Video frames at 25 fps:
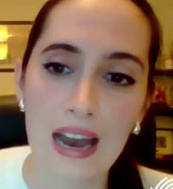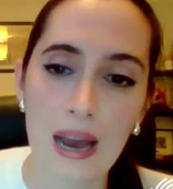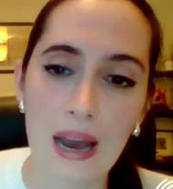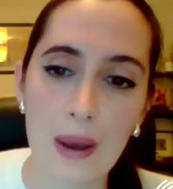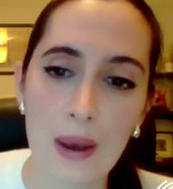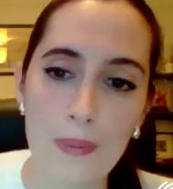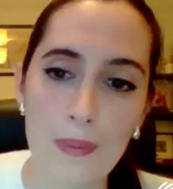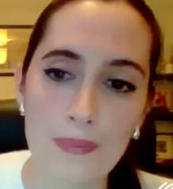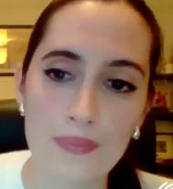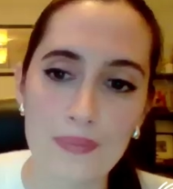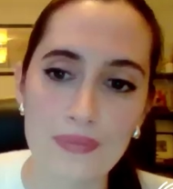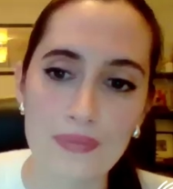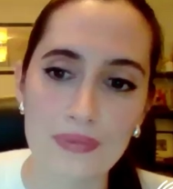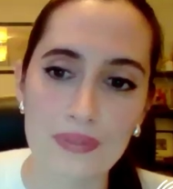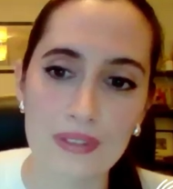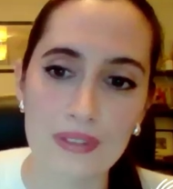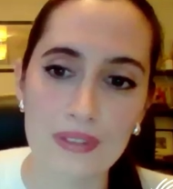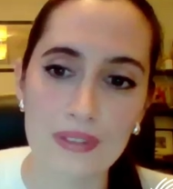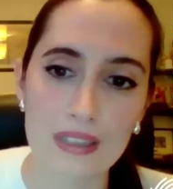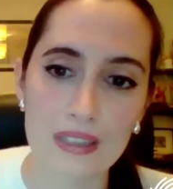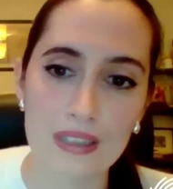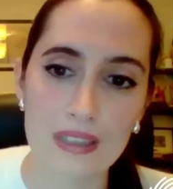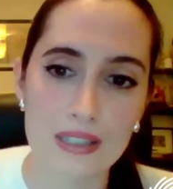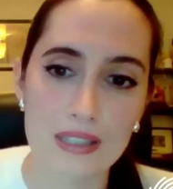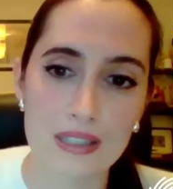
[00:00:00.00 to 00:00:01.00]

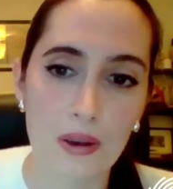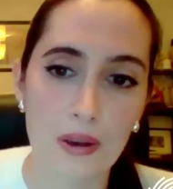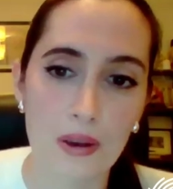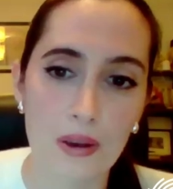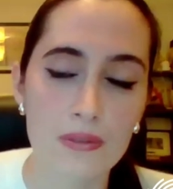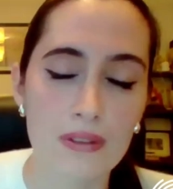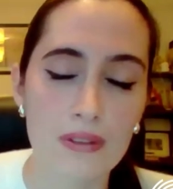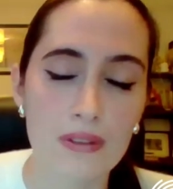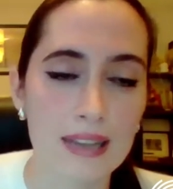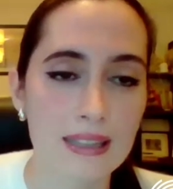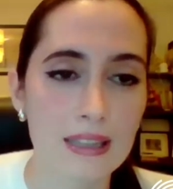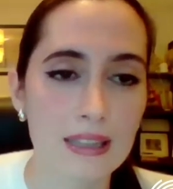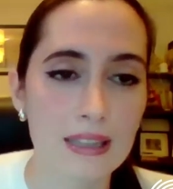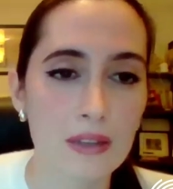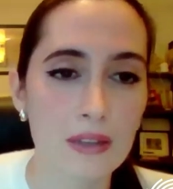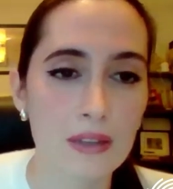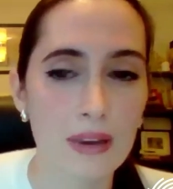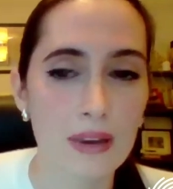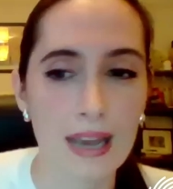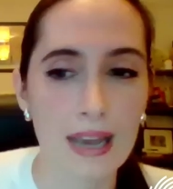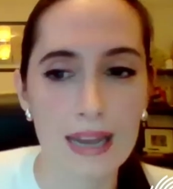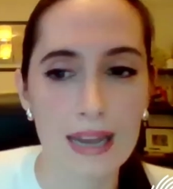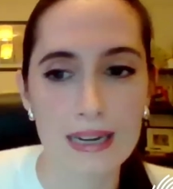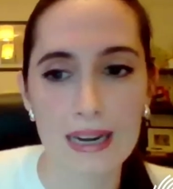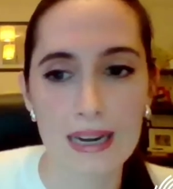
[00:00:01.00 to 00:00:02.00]
So I think you
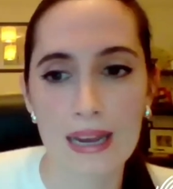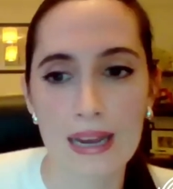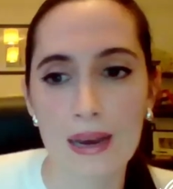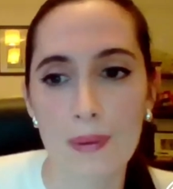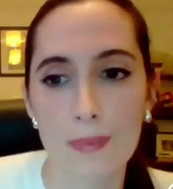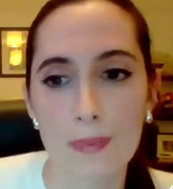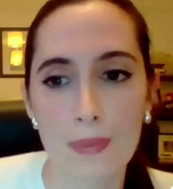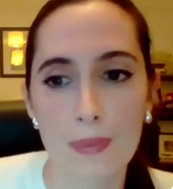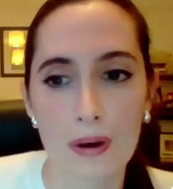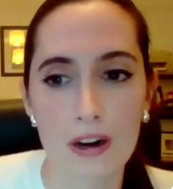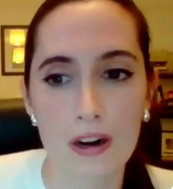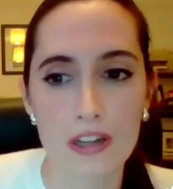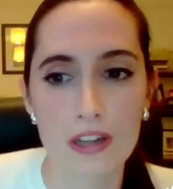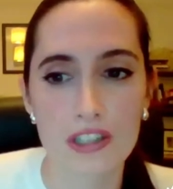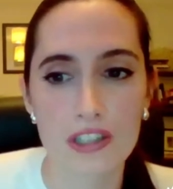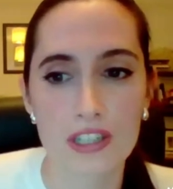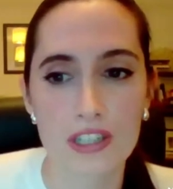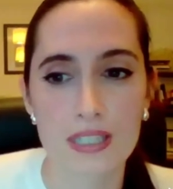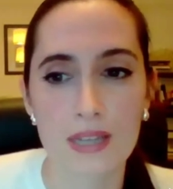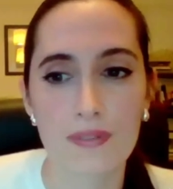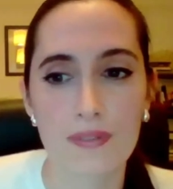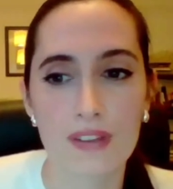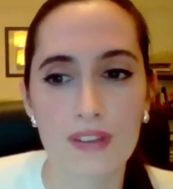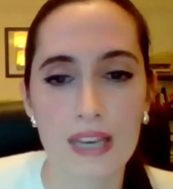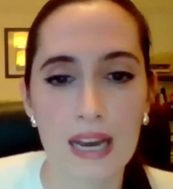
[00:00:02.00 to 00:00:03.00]
can
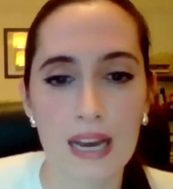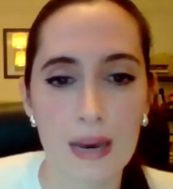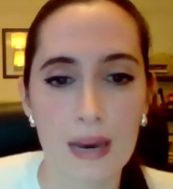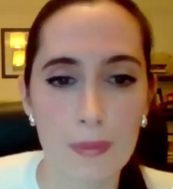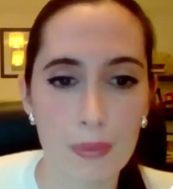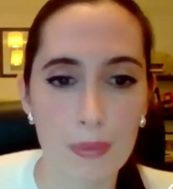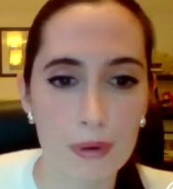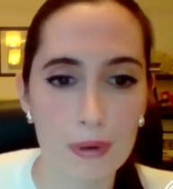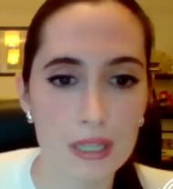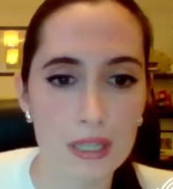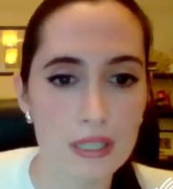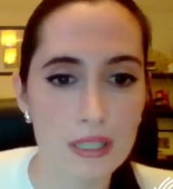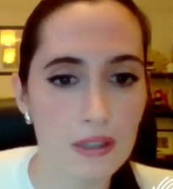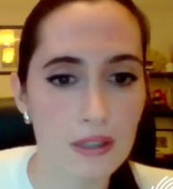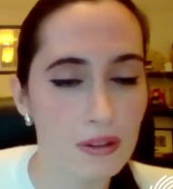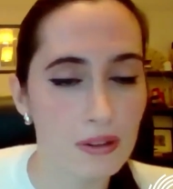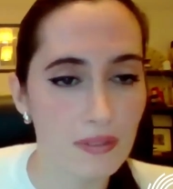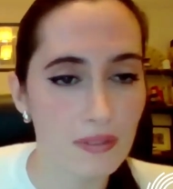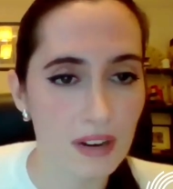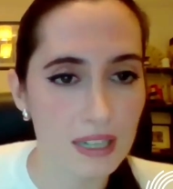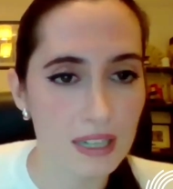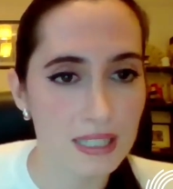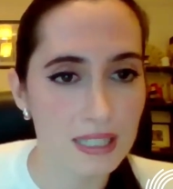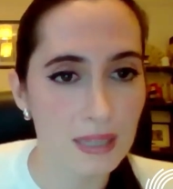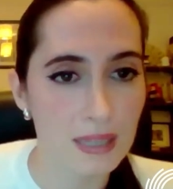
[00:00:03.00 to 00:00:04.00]
purchase it via Bristol
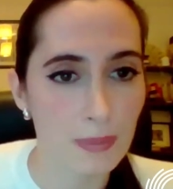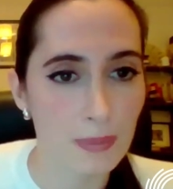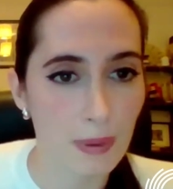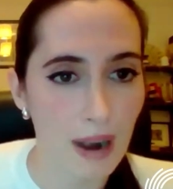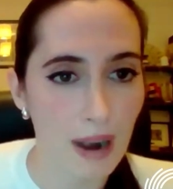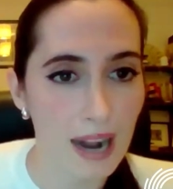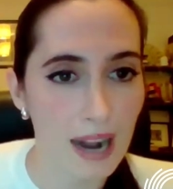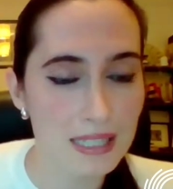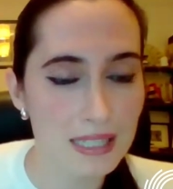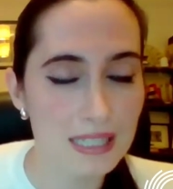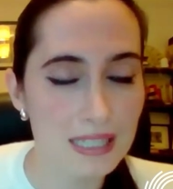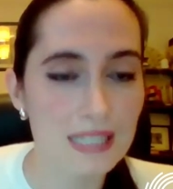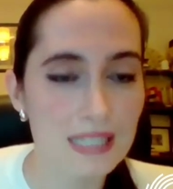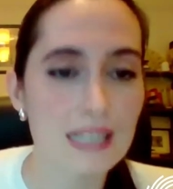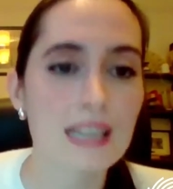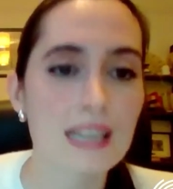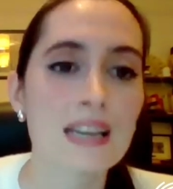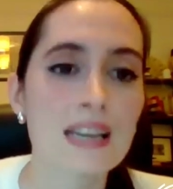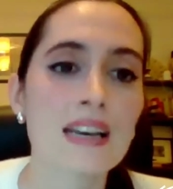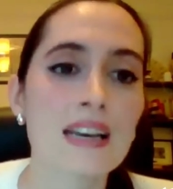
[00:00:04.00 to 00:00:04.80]
University Press.